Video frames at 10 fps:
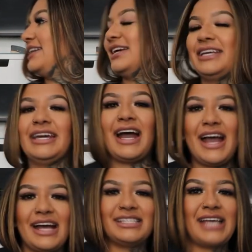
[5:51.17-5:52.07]
good.
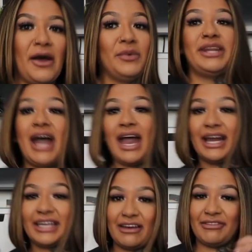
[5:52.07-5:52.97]
Yes, I
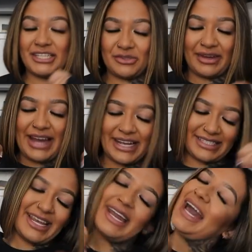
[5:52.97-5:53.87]
would give this one a
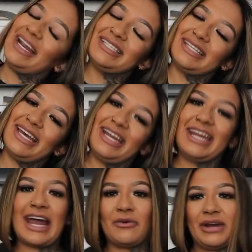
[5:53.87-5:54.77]
10 out of 10
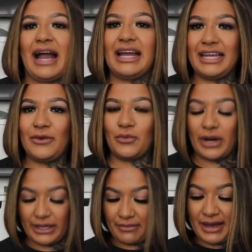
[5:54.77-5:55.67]
and I would highly
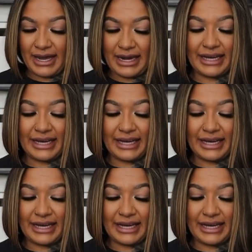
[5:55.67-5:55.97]
recommend.